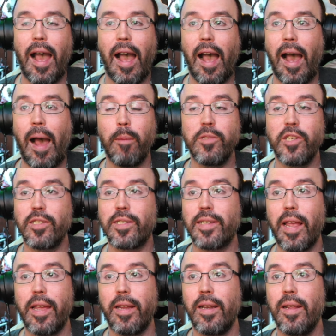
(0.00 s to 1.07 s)
I'm just
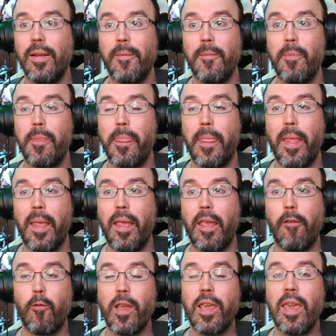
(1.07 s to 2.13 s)
saying, if
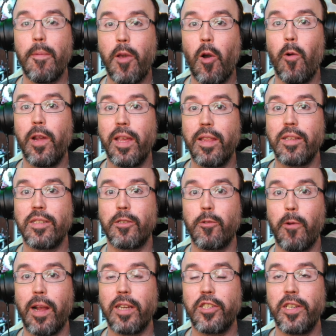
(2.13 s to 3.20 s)
we keep going in this
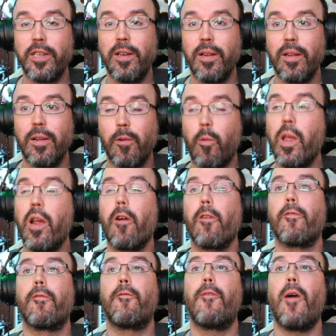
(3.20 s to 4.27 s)
direction, we are
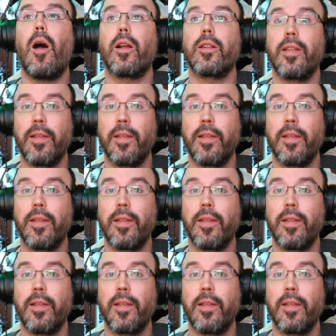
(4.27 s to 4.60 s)
fucked.